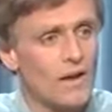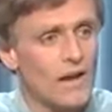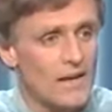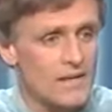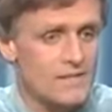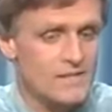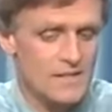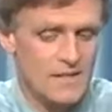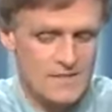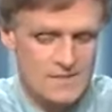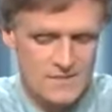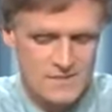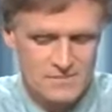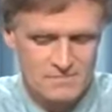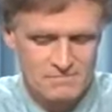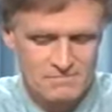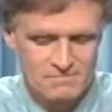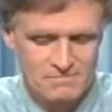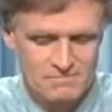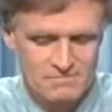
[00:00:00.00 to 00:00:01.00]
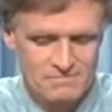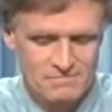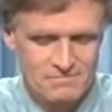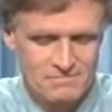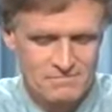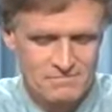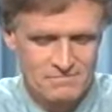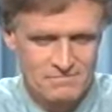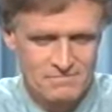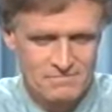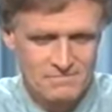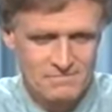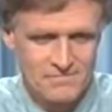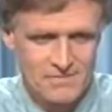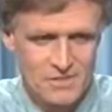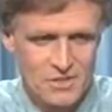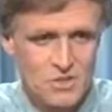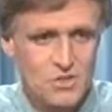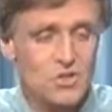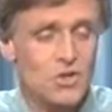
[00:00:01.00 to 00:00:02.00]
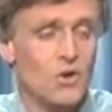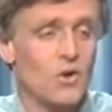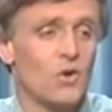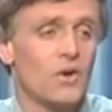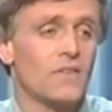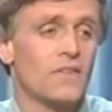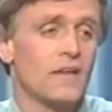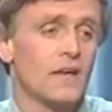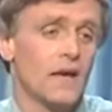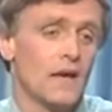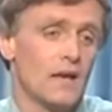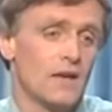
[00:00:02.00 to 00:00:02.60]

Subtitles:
And it's just more and more excess.